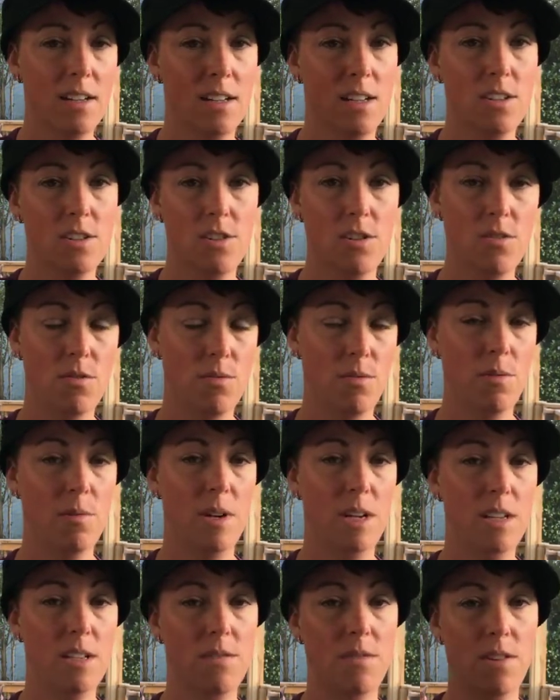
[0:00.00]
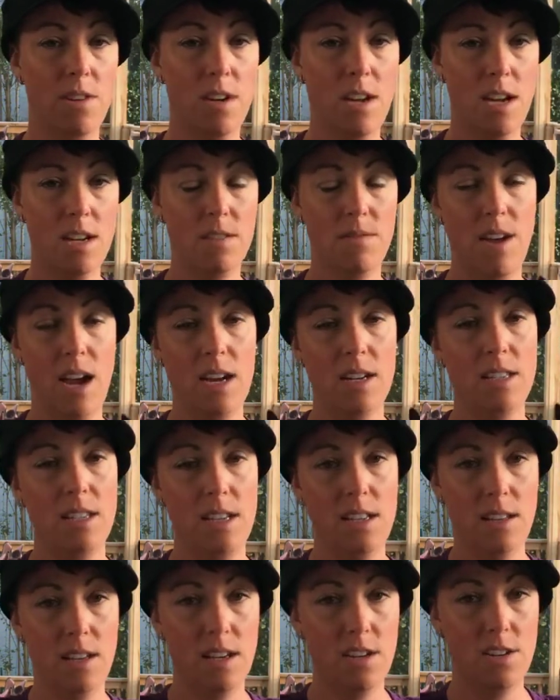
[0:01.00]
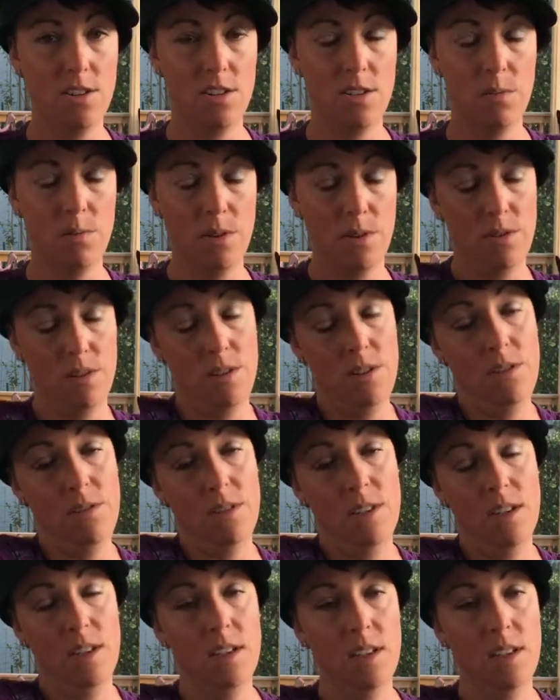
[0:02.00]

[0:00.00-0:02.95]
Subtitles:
in 2-3 weeks for the next vaccine like you're supposed to,